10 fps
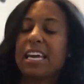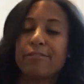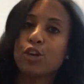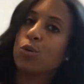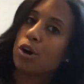
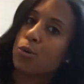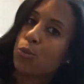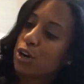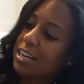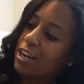if you are a
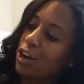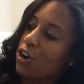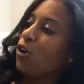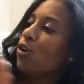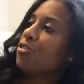working
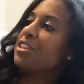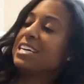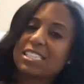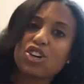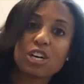girl,
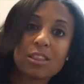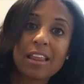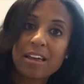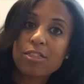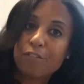it's a good
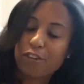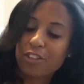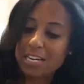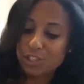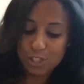length for
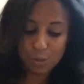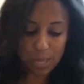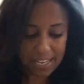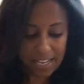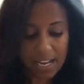that too.
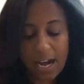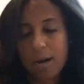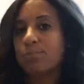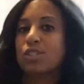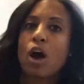Like it
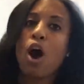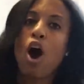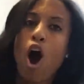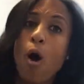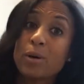comes
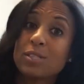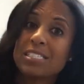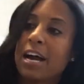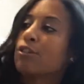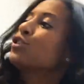almost
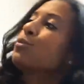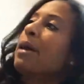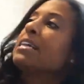down to my